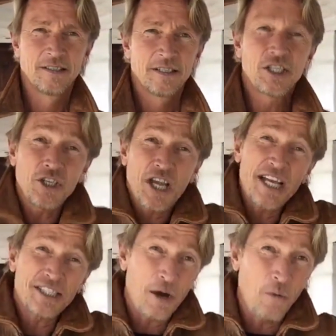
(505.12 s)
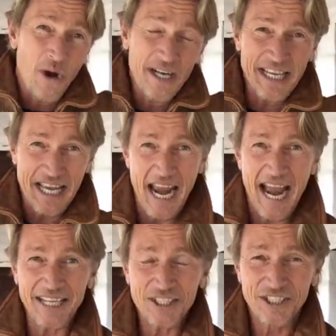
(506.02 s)
Did you guys, that one
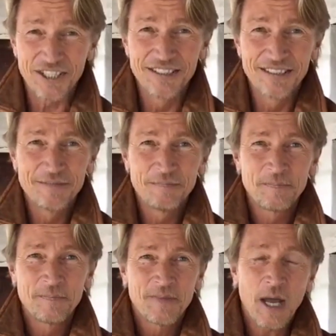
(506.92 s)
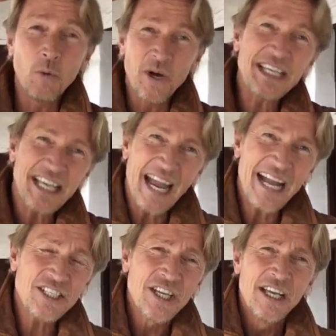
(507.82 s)
catch,
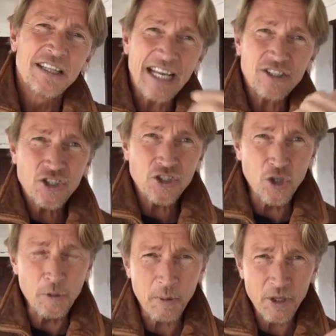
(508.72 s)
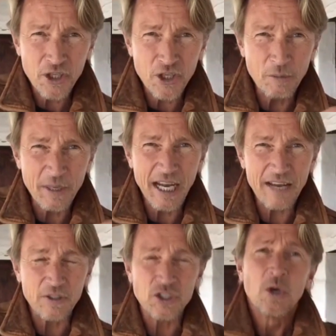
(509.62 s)
that superhuman
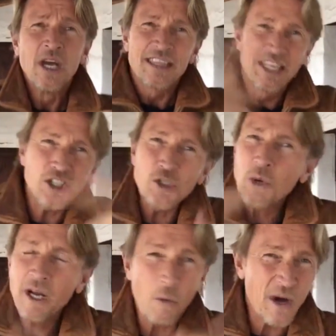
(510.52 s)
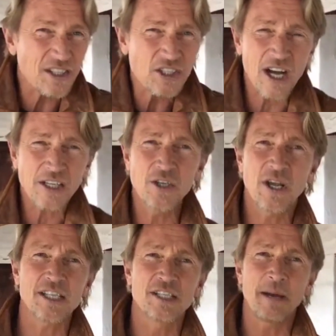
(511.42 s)
effort. So this is what I want to talk to you
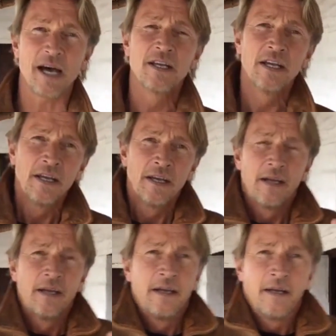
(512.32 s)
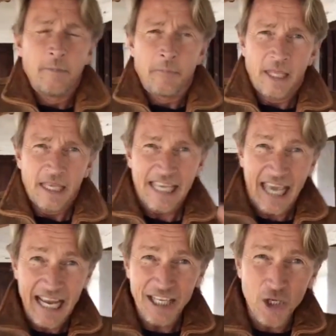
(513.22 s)
guys about.
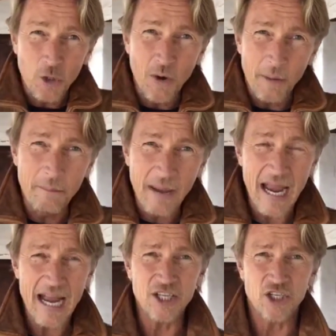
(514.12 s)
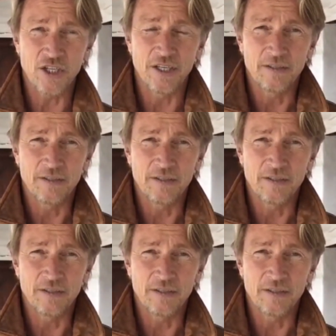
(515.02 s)
Can you imagine